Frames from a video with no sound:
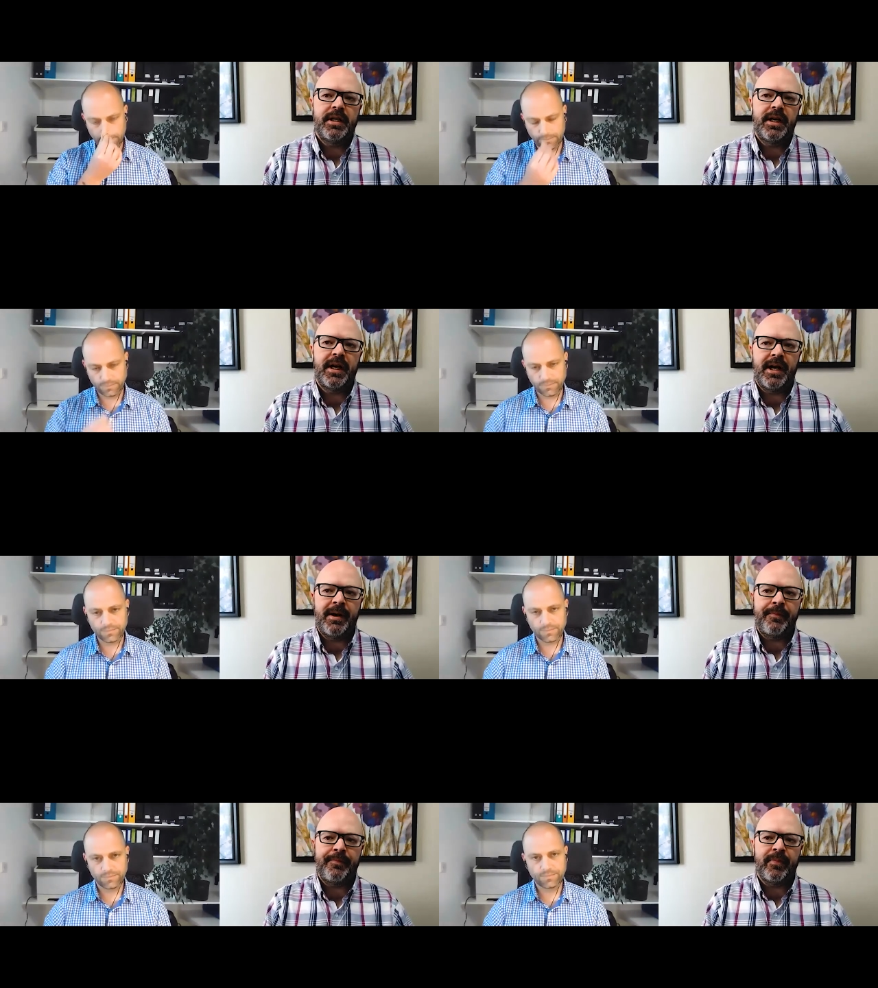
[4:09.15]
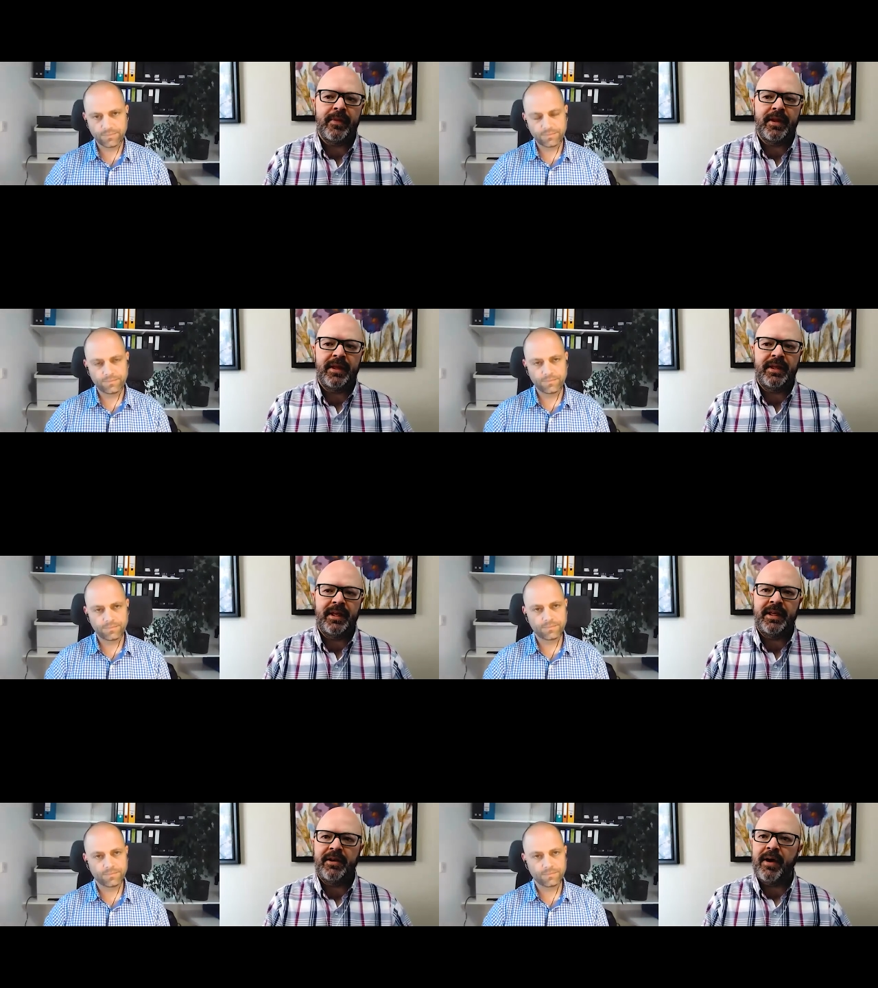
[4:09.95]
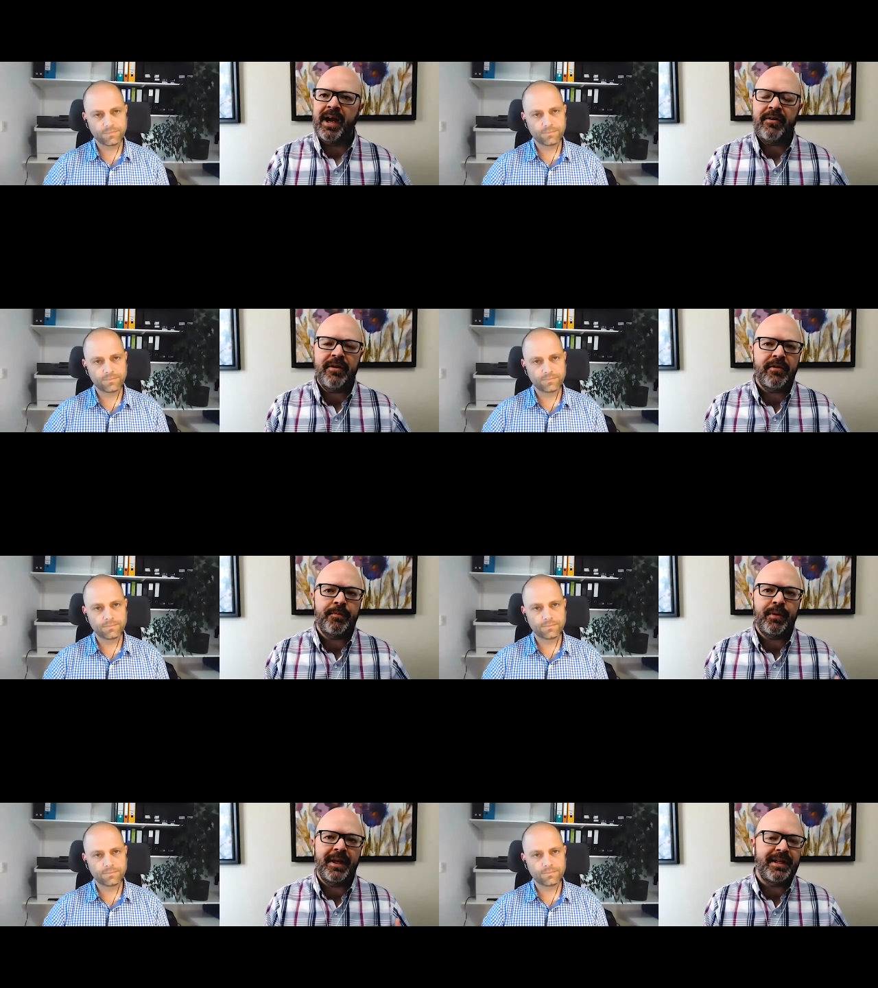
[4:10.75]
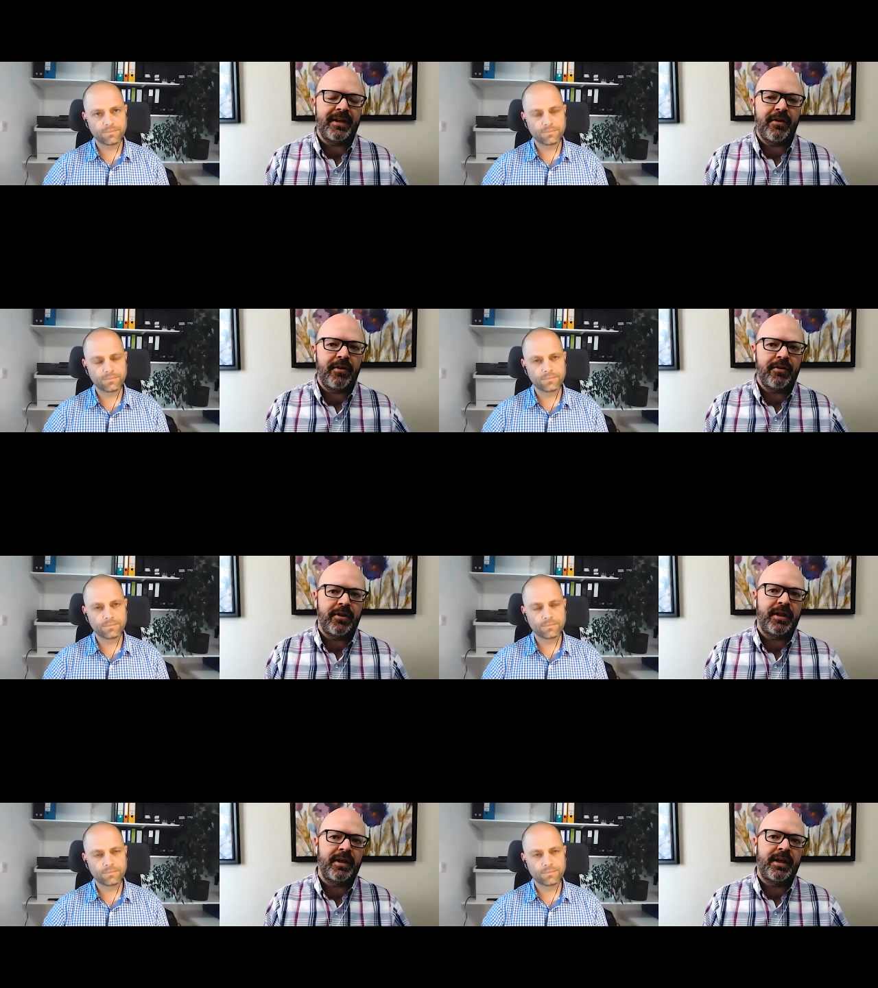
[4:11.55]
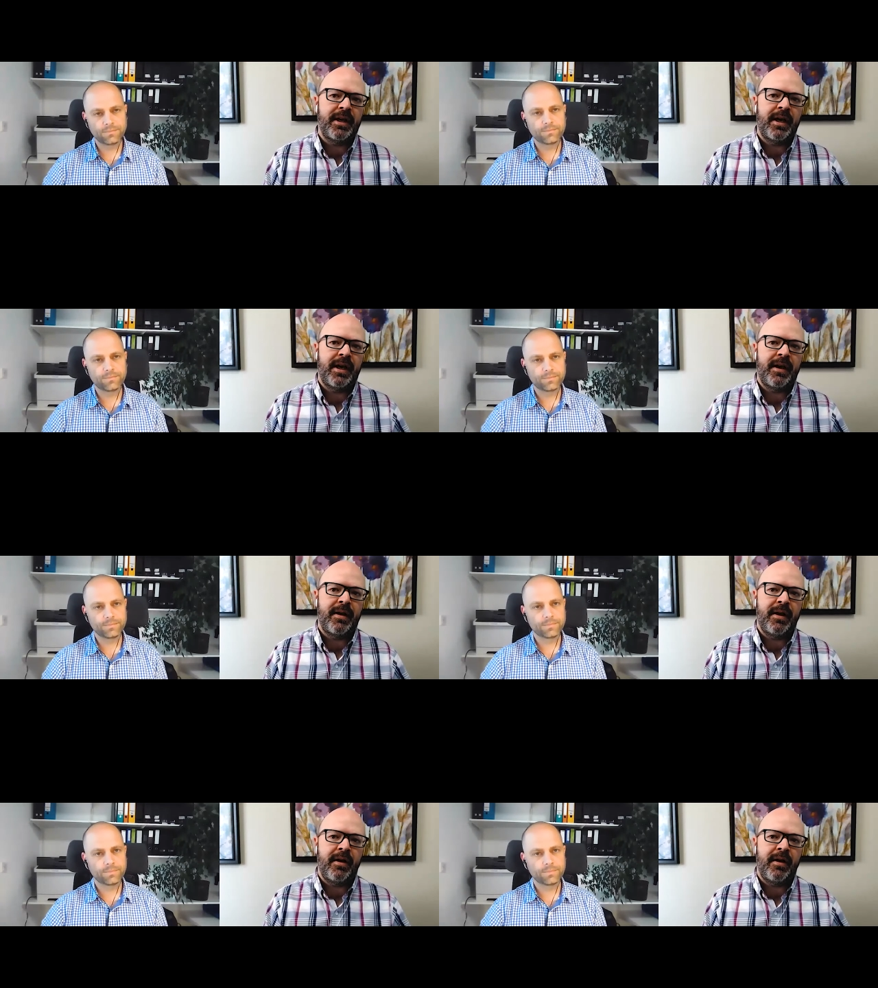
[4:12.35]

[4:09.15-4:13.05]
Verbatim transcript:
Speaker 1: Um, you know, how does plate technology, uh,